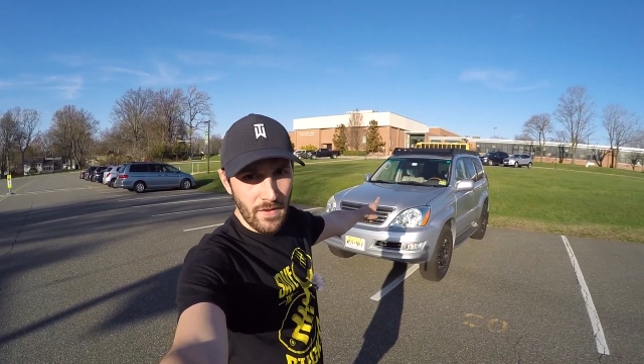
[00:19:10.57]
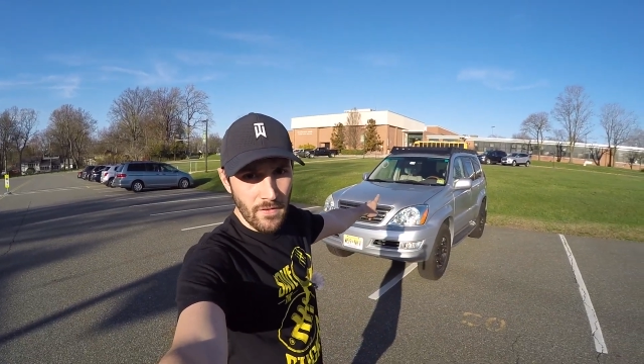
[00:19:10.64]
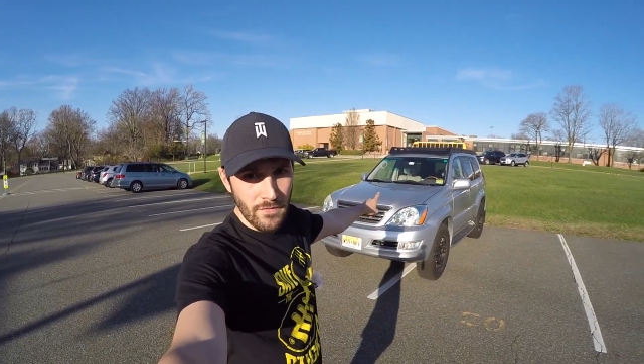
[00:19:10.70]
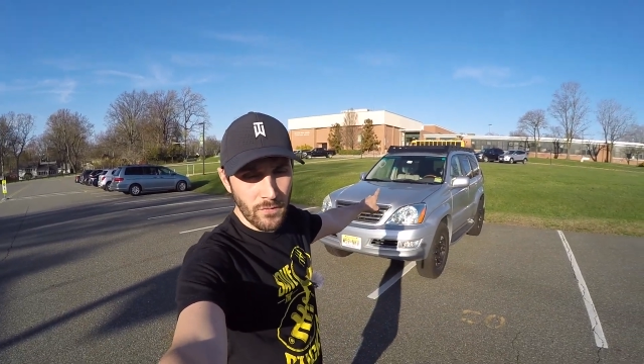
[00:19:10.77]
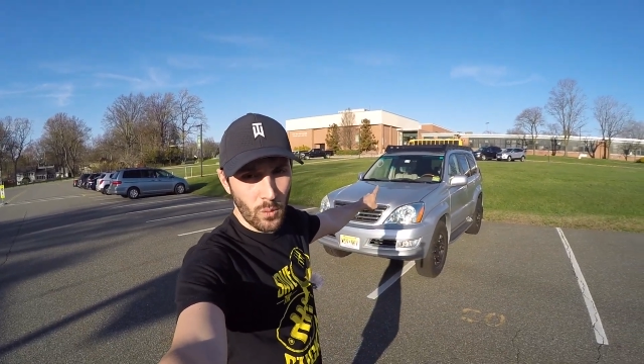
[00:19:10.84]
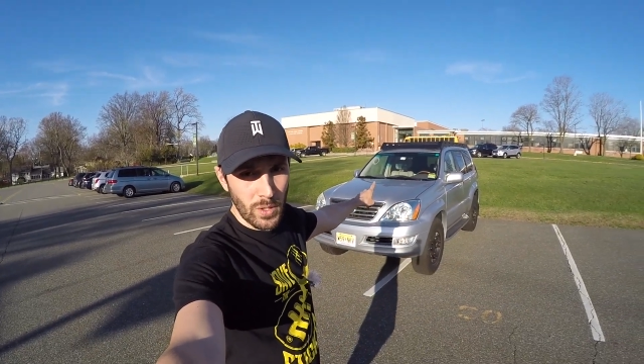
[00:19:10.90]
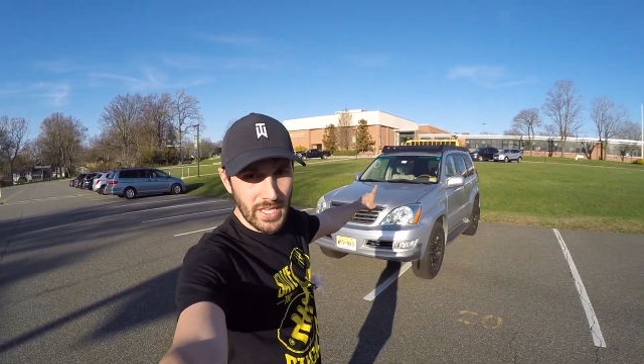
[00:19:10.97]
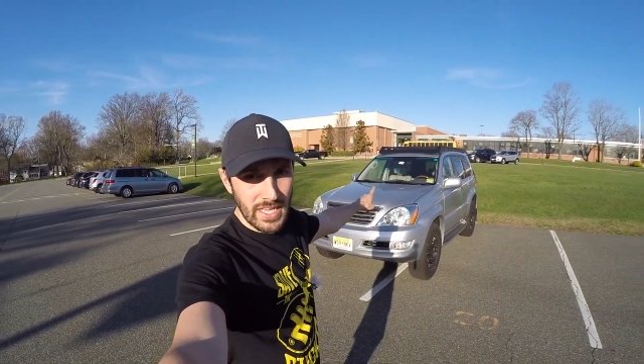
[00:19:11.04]

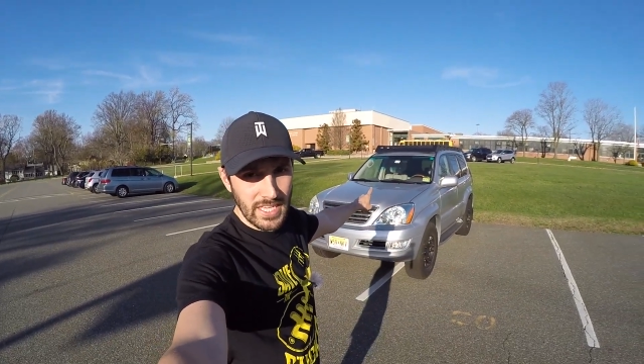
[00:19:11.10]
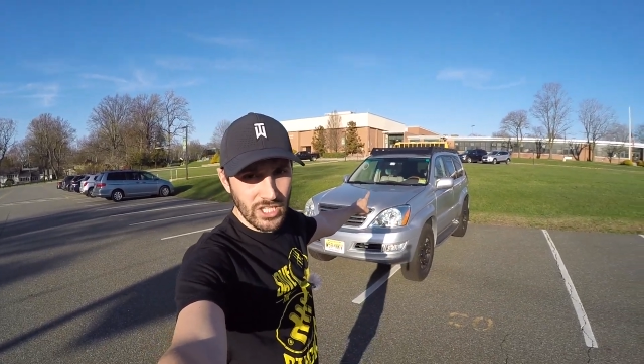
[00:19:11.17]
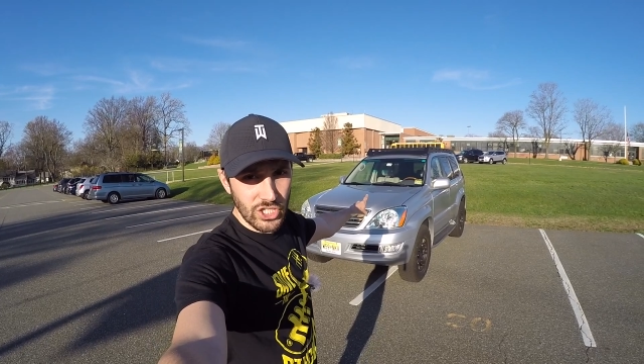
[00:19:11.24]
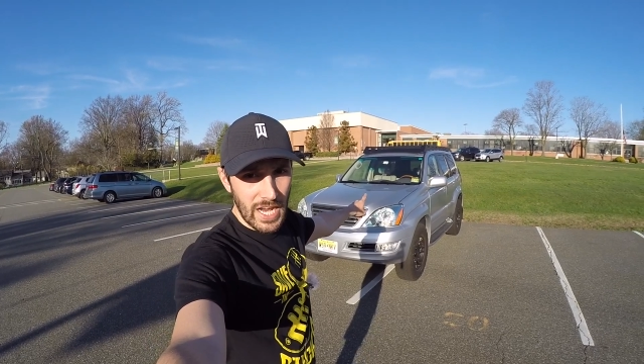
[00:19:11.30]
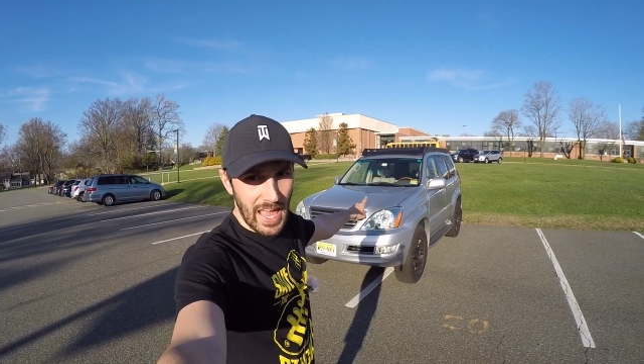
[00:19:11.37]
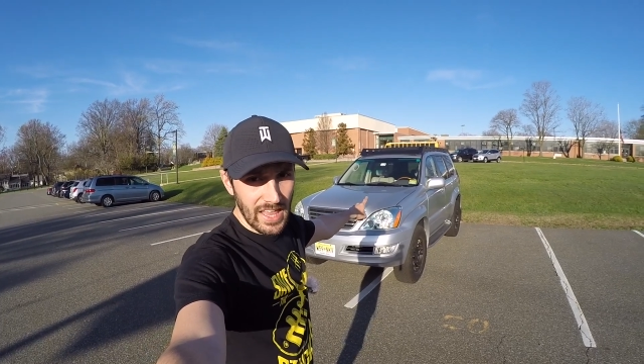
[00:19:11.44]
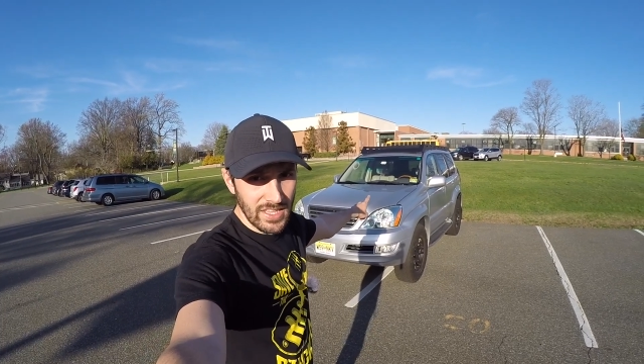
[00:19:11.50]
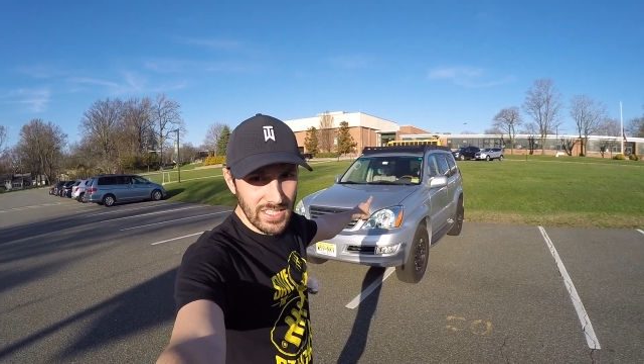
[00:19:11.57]
40-inch
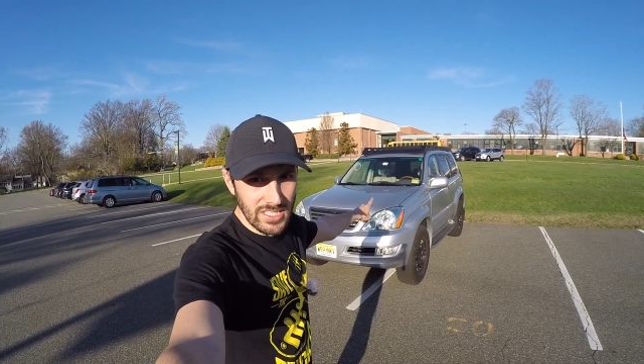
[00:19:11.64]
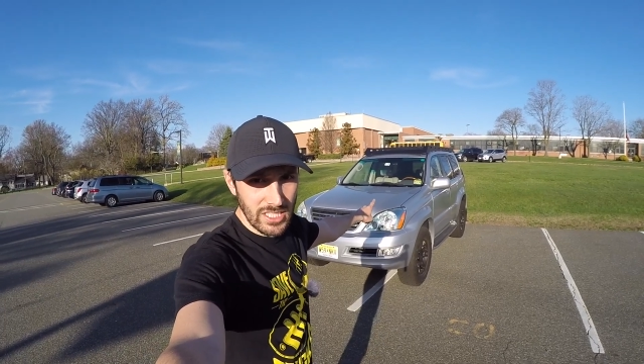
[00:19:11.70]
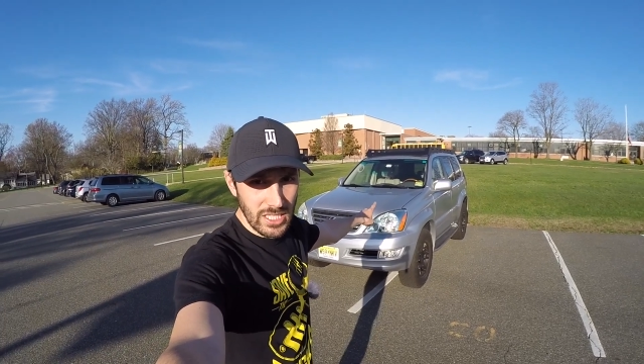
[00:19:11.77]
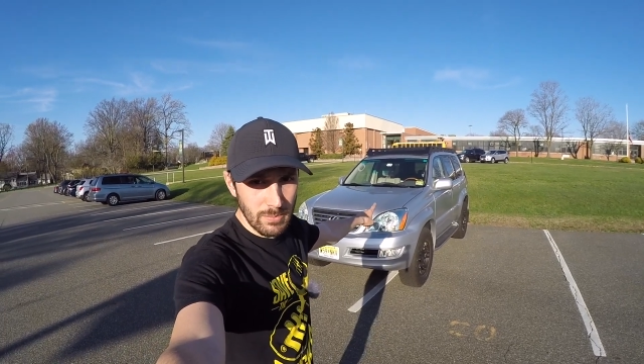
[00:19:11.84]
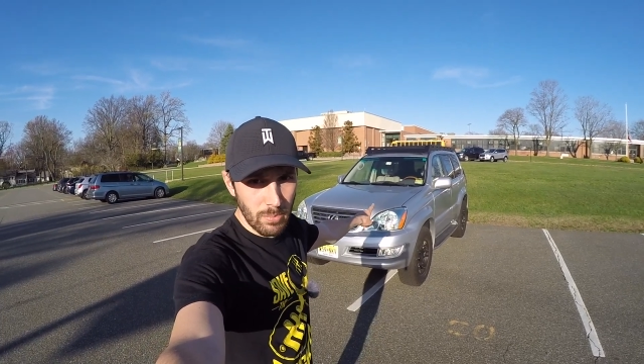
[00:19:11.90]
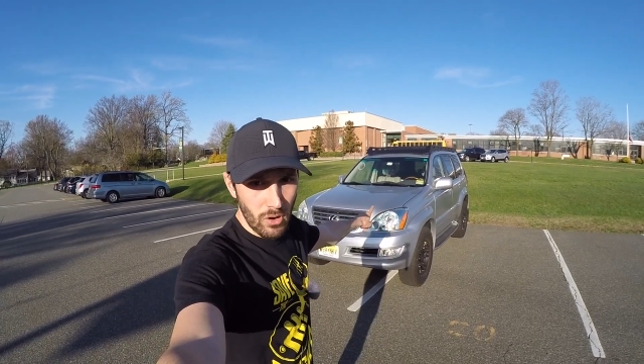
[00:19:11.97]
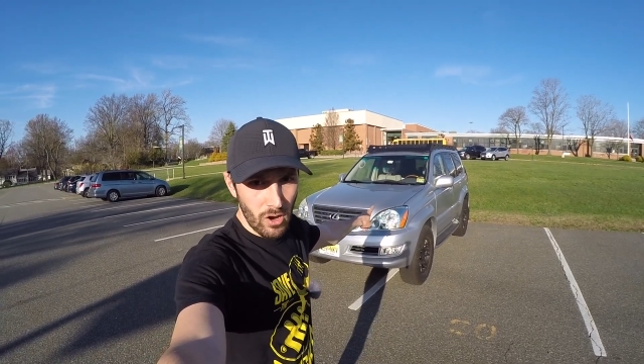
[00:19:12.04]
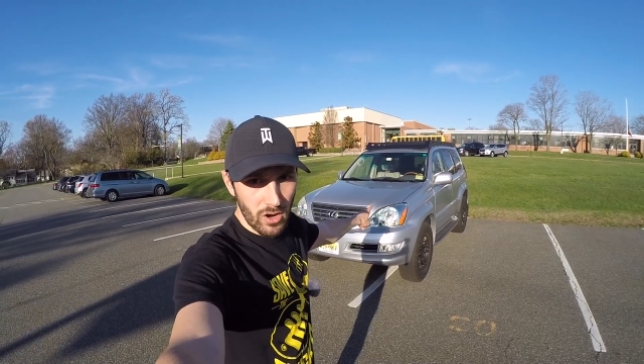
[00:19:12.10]

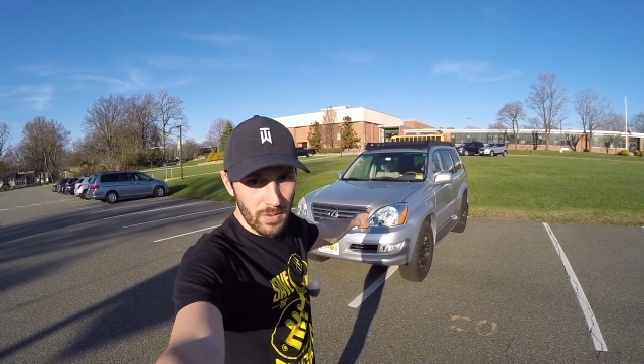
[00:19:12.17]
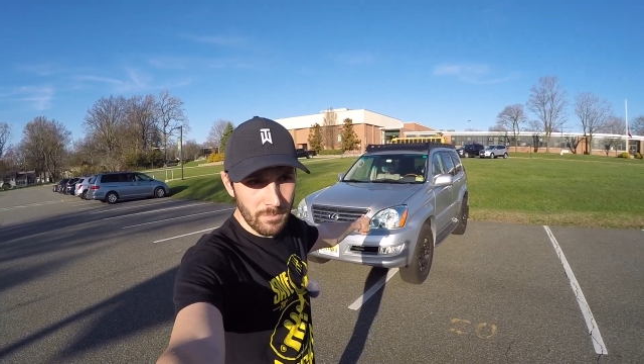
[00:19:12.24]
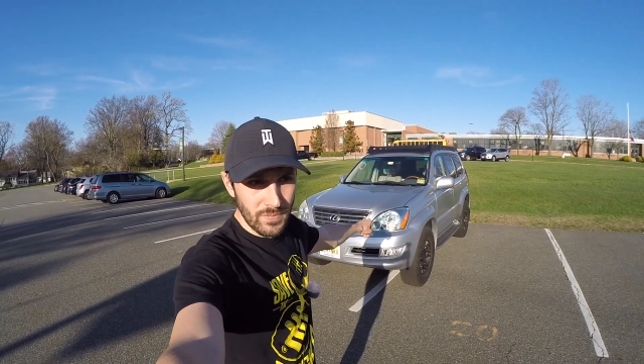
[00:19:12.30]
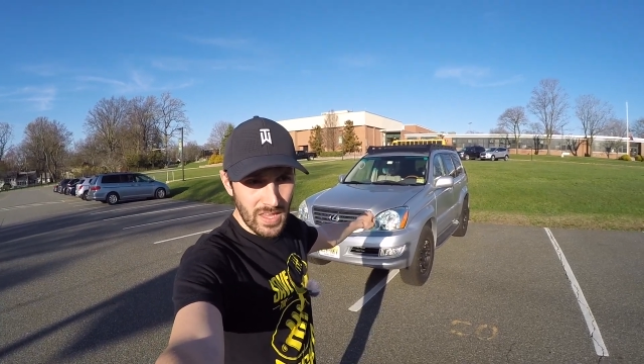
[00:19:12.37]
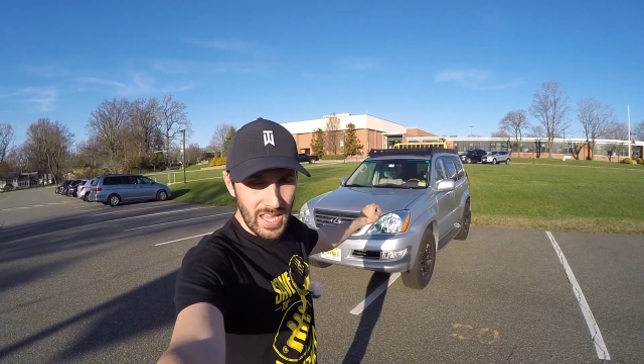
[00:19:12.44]
LED bar